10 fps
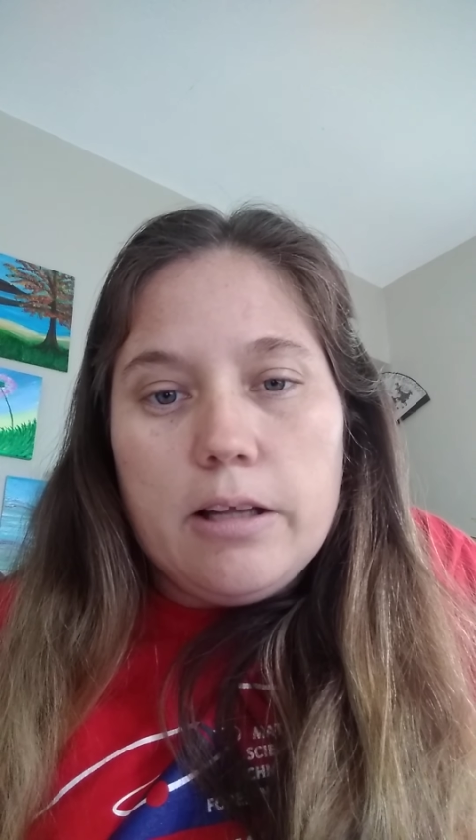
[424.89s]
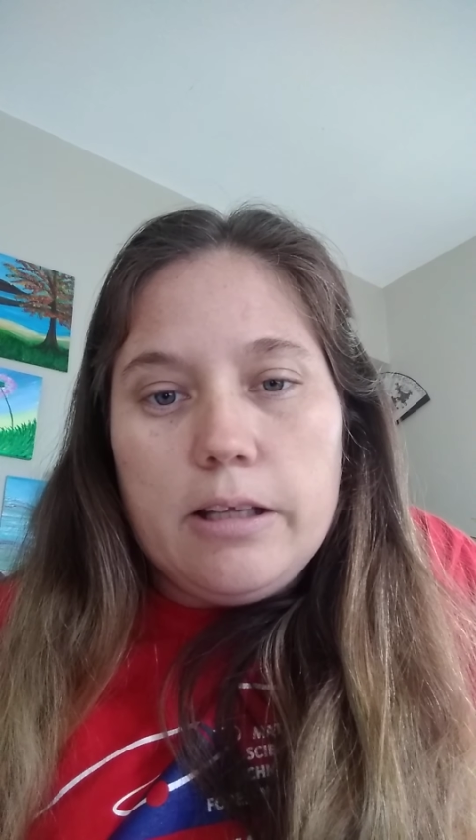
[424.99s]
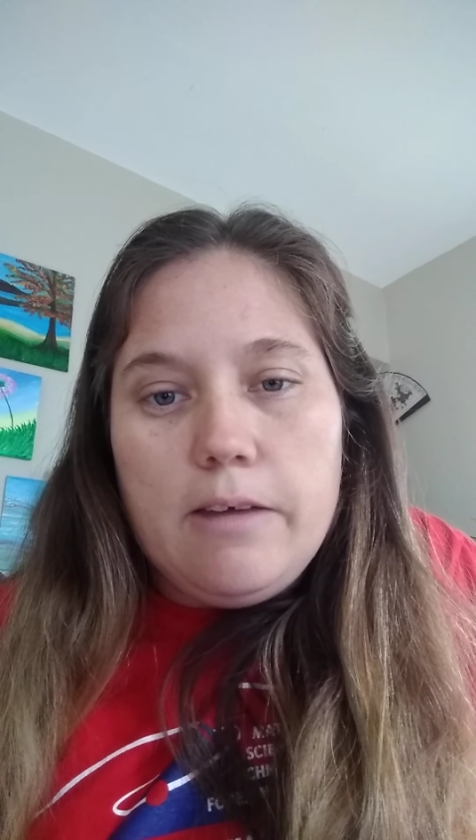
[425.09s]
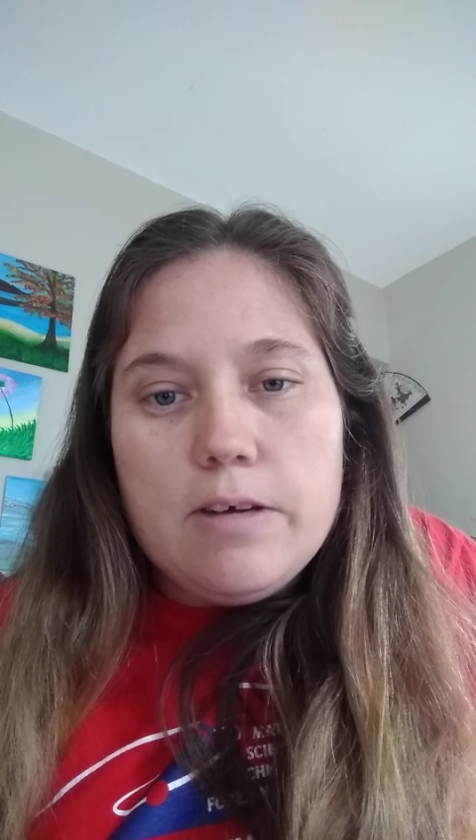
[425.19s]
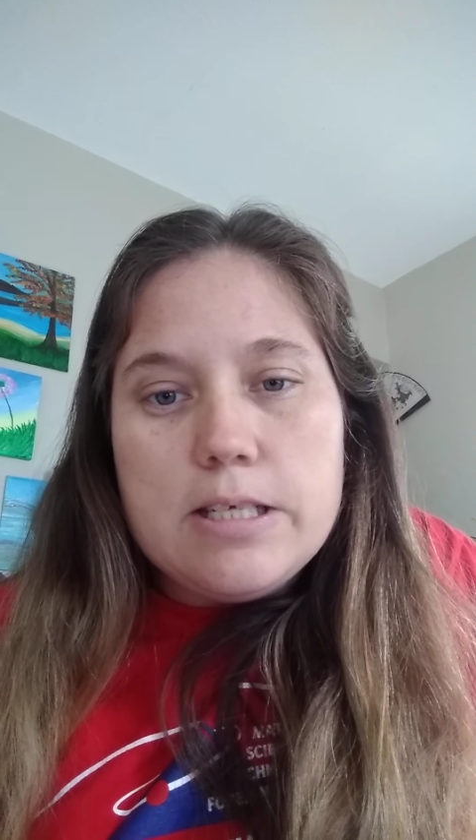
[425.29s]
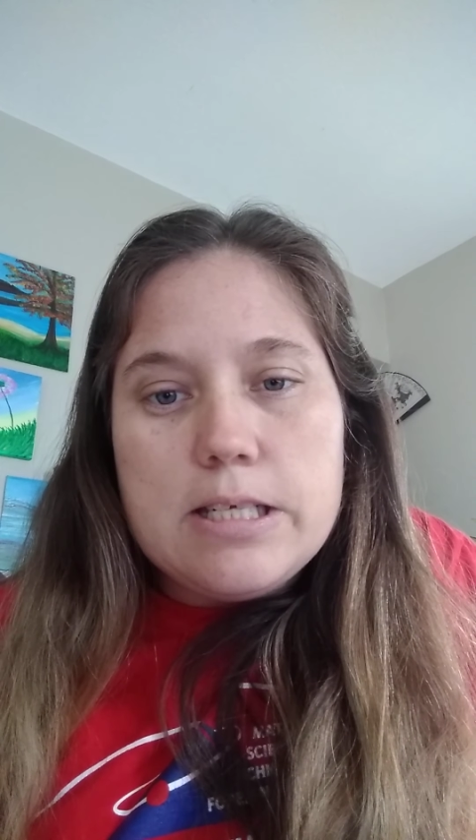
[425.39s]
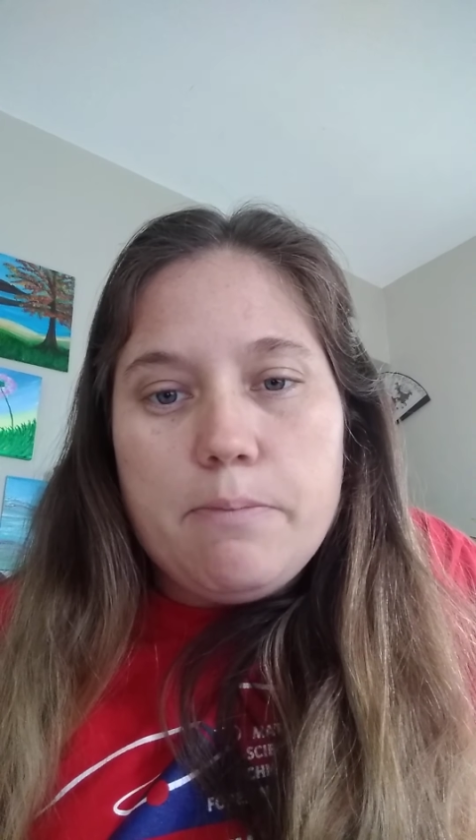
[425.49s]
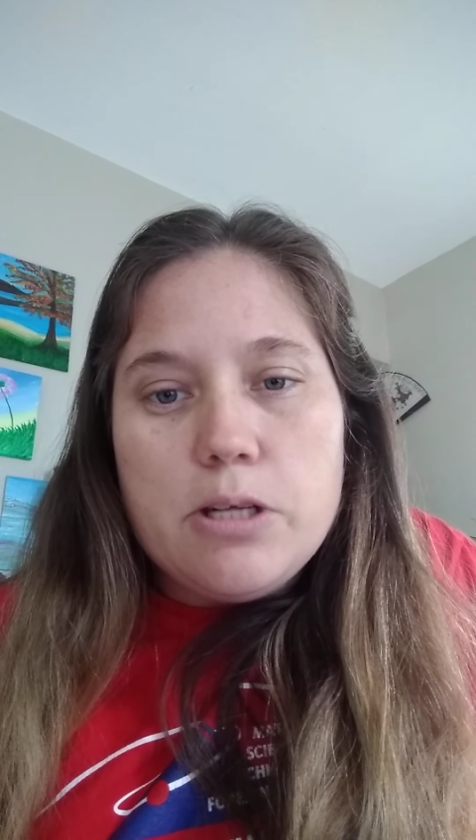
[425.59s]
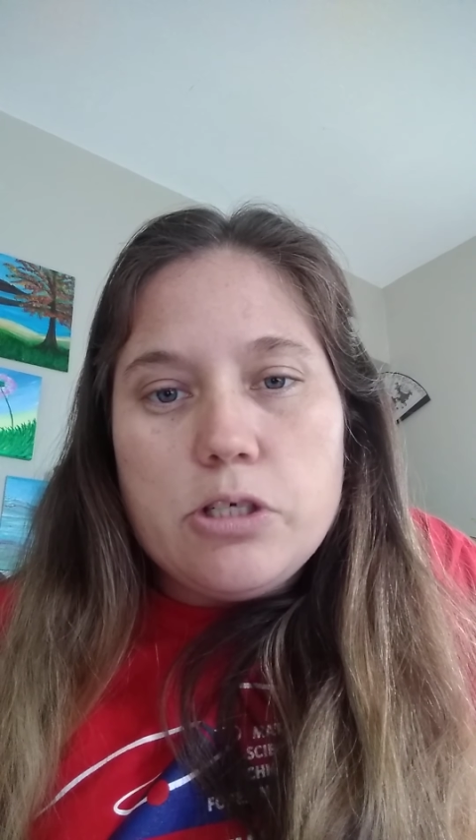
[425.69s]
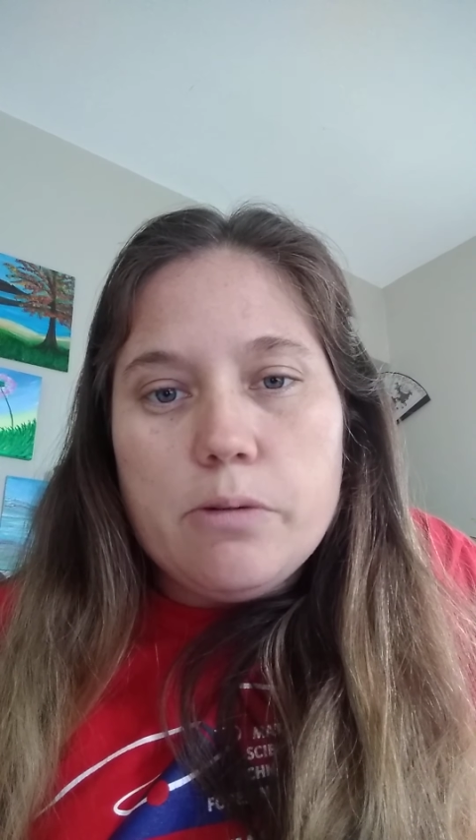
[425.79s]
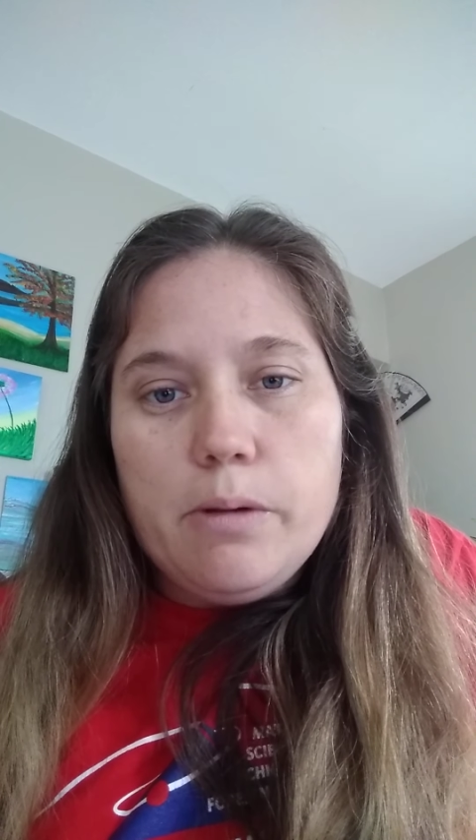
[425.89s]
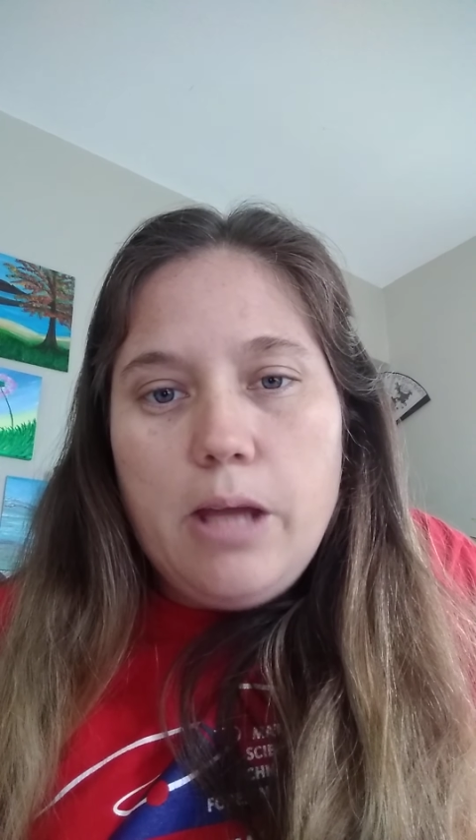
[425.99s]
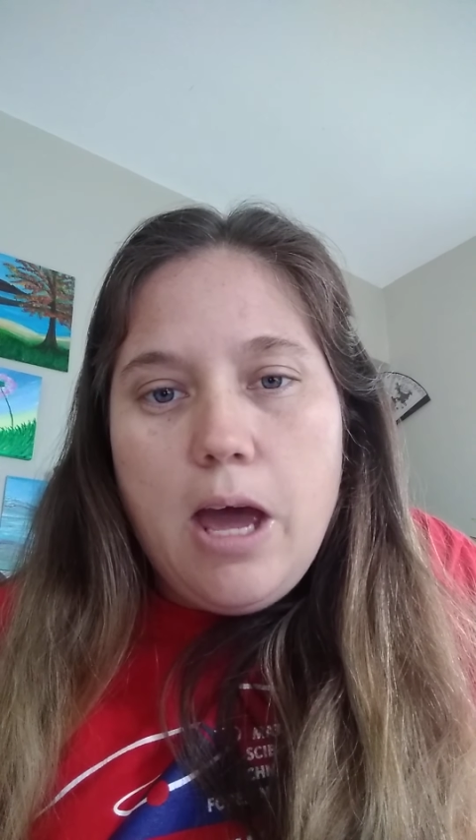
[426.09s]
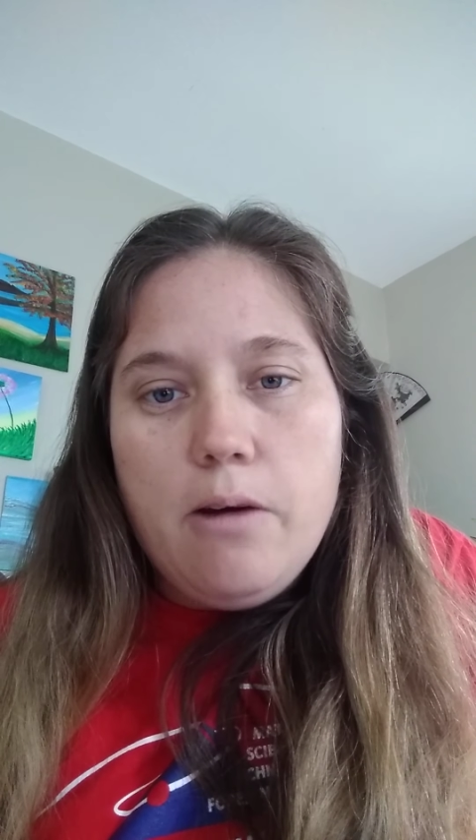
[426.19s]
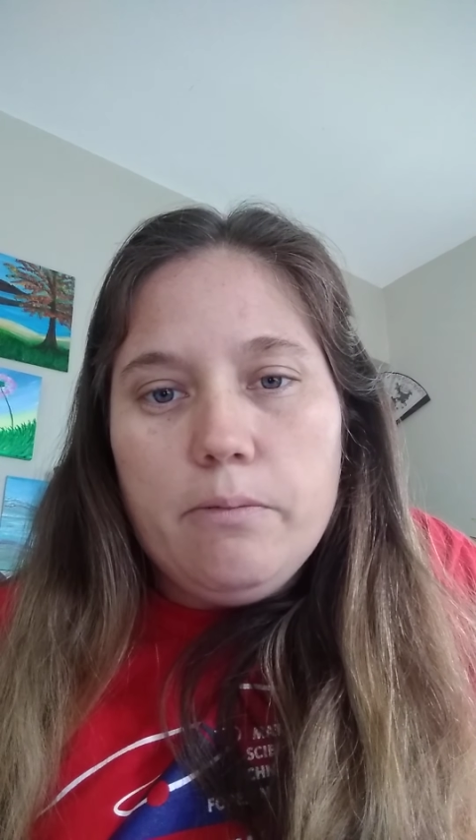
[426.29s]
leave us a picture
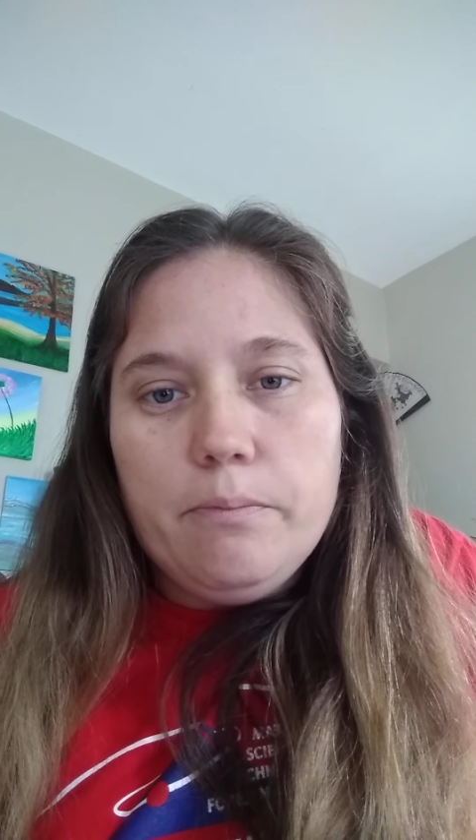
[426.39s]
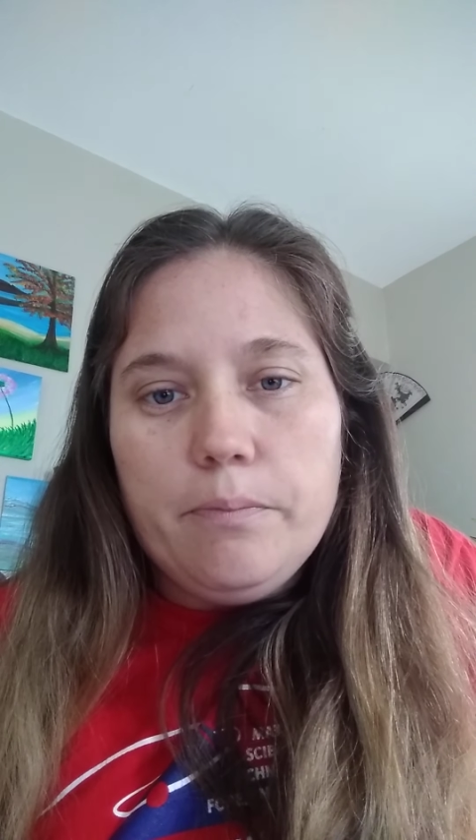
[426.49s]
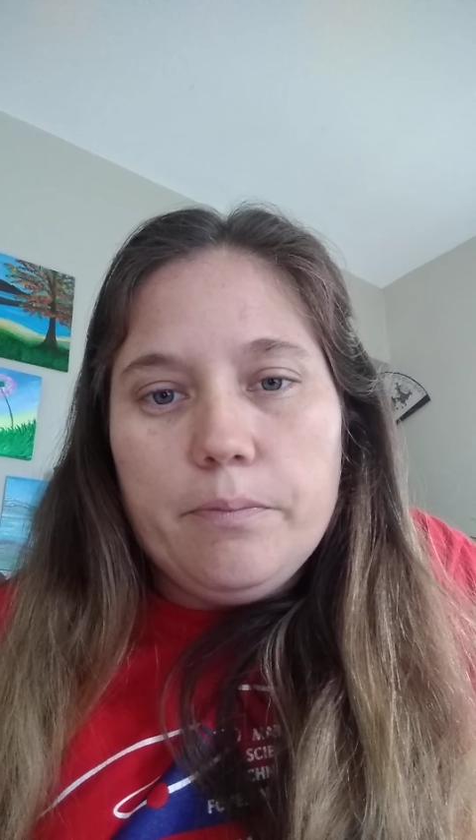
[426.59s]
below.